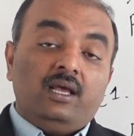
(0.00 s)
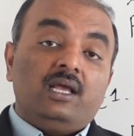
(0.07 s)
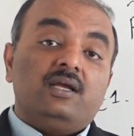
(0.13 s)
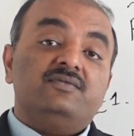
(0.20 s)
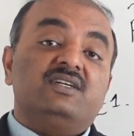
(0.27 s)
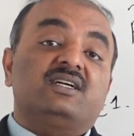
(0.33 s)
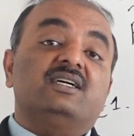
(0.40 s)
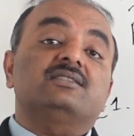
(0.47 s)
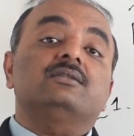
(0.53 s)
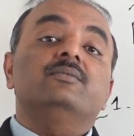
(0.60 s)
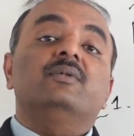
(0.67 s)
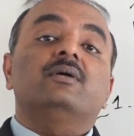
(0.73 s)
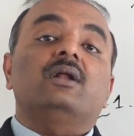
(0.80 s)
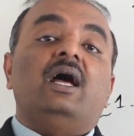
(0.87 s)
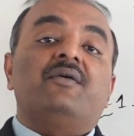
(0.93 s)
If the
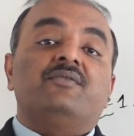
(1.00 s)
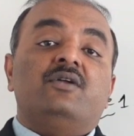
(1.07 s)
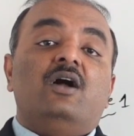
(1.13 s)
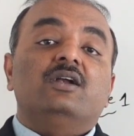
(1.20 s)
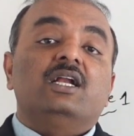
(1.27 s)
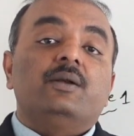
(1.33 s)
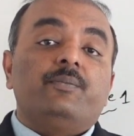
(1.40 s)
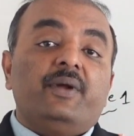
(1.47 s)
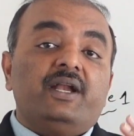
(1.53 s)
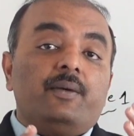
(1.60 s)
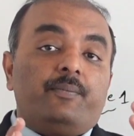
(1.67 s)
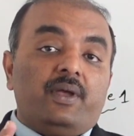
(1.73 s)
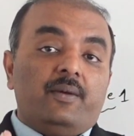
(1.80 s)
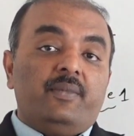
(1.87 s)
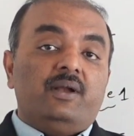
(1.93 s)
customer have not yet made a
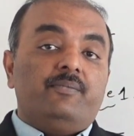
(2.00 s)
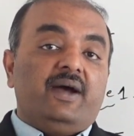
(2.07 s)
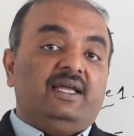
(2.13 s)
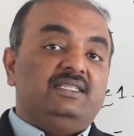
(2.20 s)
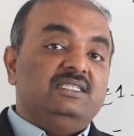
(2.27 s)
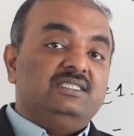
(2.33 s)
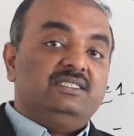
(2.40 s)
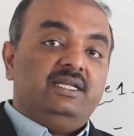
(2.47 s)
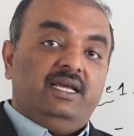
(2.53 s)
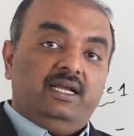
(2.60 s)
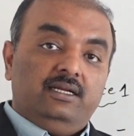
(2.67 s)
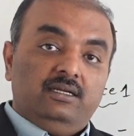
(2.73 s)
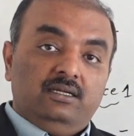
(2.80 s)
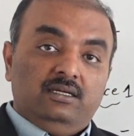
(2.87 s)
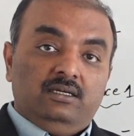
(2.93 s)
payment by this
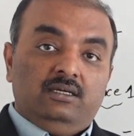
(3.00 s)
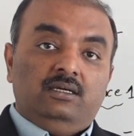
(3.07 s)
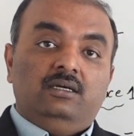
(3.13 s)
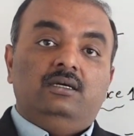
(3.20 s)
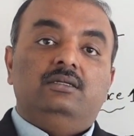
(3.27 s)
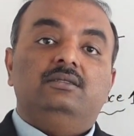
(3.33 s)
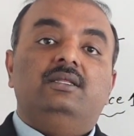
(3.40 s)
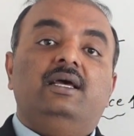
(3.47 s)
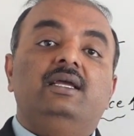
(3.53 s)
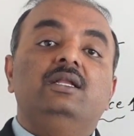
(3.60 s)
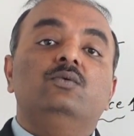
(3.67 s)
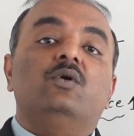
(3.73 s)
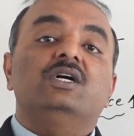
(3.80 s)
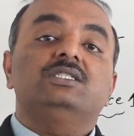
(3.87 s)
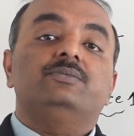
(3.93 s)
date, the
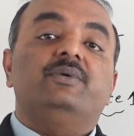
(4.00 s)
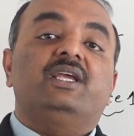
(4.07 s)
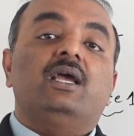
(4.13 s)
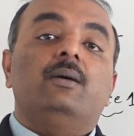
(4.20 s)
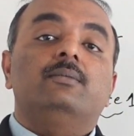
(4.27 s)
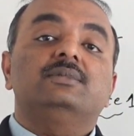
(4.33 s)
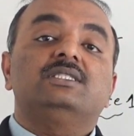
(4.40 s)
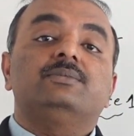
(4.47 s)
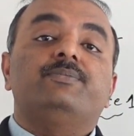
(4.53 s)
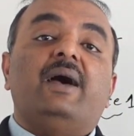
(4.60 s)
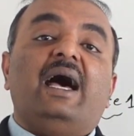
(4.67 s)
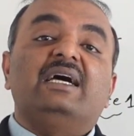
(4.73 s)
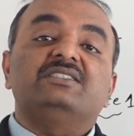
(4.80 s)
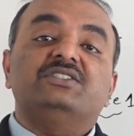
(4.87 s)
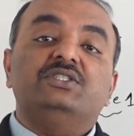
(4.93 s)
invoice becomes
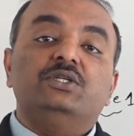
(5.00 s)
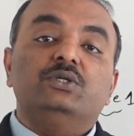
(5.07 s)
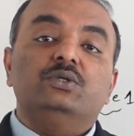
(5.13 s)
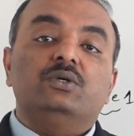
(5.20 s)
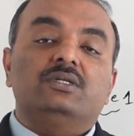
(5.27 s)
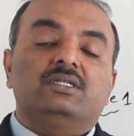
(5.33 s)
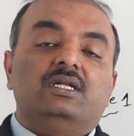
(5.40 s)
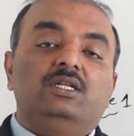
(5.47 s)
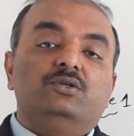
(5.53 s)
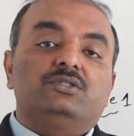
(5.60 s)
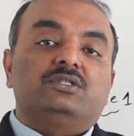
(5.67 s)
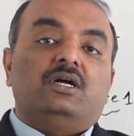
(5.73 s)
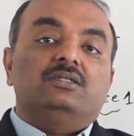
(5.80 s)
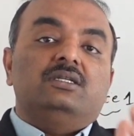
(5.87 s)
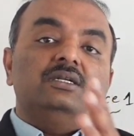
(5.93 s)
past due and then you
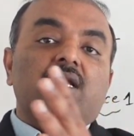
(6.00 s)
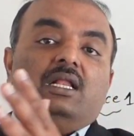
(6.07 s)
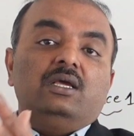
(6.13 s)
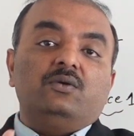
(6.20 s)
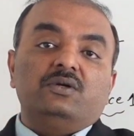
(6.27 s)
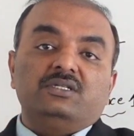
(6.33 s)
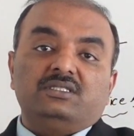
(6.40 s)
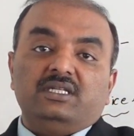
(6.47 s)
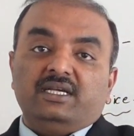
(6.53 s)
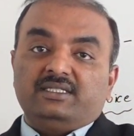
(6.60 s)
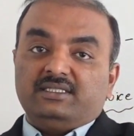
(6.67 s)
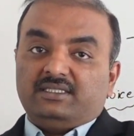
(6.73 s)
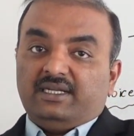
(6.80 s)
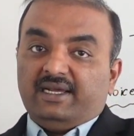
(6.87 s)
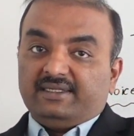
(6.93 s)
start the delinquency,
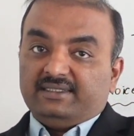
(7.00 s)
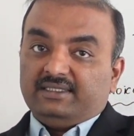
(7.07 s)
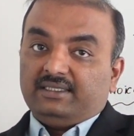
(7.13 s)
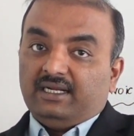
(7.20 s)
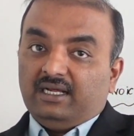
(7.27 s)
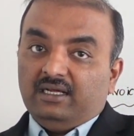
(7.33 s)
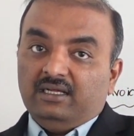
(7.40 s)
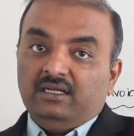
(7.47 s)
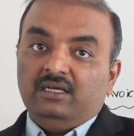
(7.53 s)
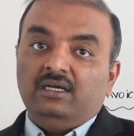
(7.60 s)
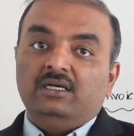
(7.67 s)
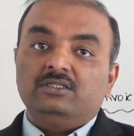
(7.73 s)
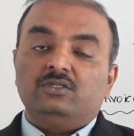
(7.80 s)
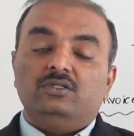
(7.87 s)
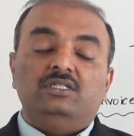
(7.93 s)
etc., etc.
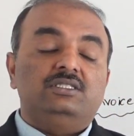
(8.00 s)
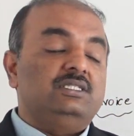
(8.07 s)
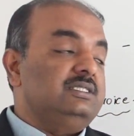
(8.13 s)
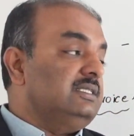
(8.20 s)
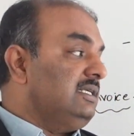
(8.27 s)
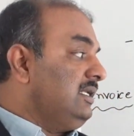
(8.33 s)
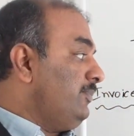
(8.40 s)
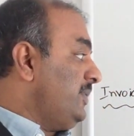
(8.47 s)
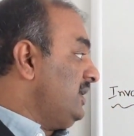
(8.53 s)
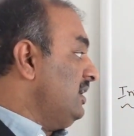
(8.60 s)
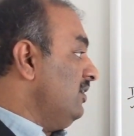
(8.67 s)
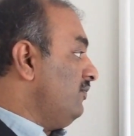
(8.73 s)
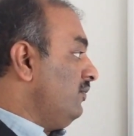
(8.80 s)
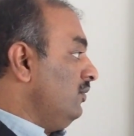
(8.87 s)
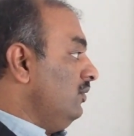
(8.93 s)
So this is a
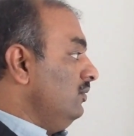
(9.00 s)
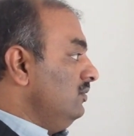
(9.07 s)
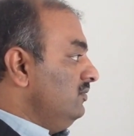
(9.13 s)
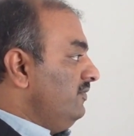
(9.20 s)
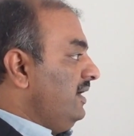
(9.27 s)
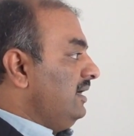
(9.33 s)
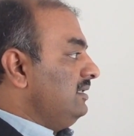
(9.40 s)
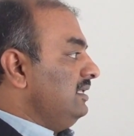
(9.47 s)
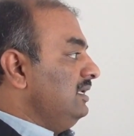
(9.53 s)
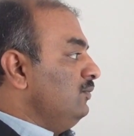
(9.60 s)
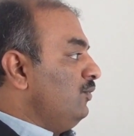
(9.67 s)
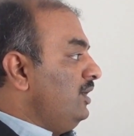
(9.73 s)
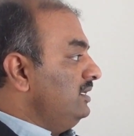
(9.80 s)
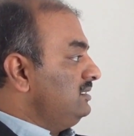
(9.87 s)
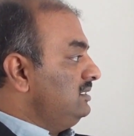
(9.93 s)
typical flow where the
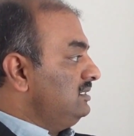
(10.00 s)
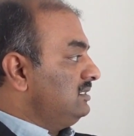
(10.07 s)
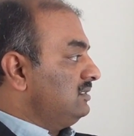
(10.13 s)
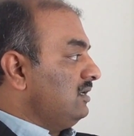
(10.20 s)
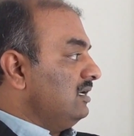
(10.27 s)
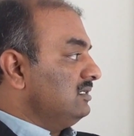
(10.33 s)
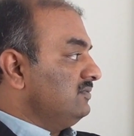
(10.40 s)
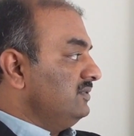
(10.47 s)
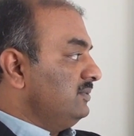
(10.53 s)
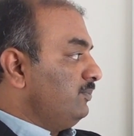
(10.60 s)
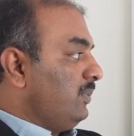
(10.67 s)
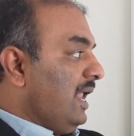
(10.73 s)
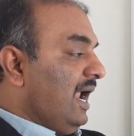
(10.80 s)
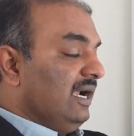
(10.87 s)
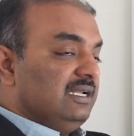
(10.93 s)
invoice starts with
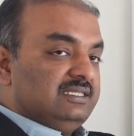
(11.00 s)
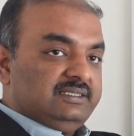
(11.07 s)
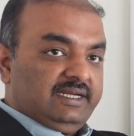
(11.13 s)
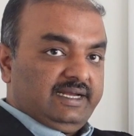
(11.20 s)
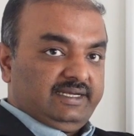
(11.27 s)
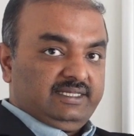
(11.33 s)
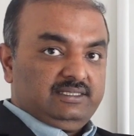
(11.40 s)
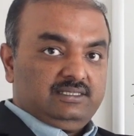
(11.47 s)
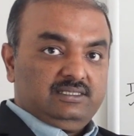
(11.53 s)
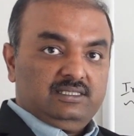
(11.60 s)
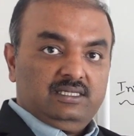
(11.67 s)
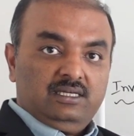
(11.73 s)
planned status